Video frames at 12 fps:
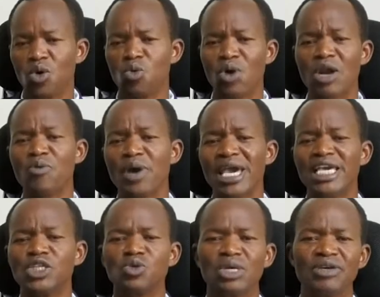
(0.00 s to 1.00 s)
One way
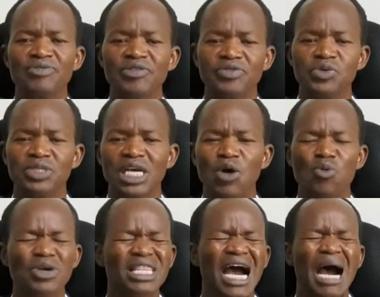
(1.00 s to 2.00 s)
is to live the future
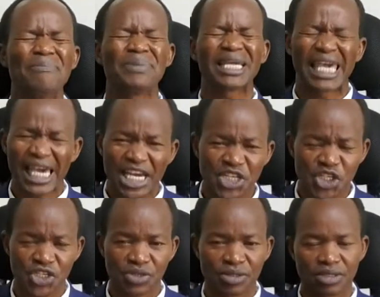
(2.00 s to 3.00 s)
with
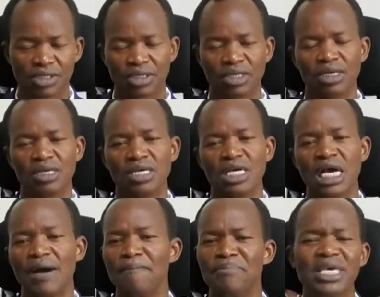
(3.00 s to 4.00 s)
apprehension,
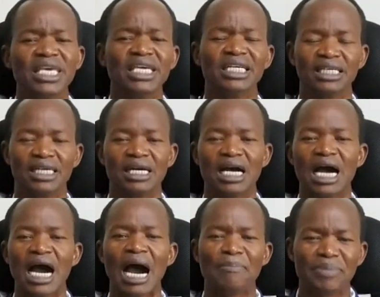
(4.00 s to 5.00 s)
being
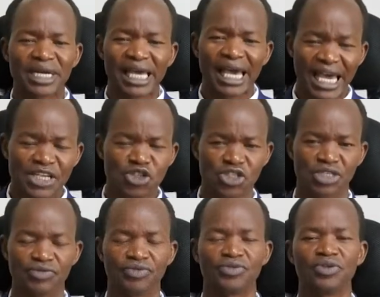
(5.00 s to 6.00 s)

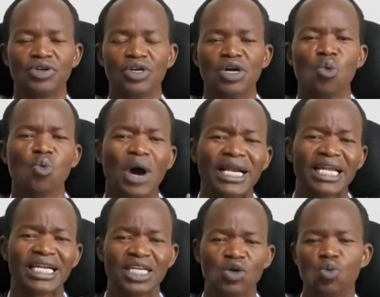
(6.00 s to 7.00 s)
apprehensive,
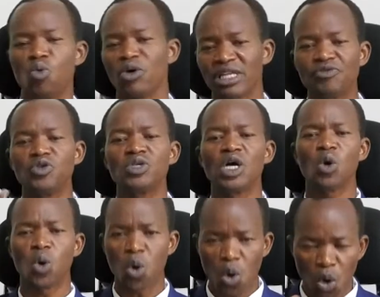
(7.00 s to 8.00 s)
wondering what the future
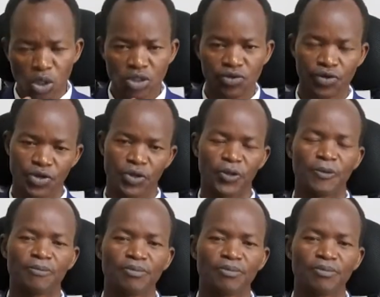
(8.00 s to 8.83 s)
holds for you.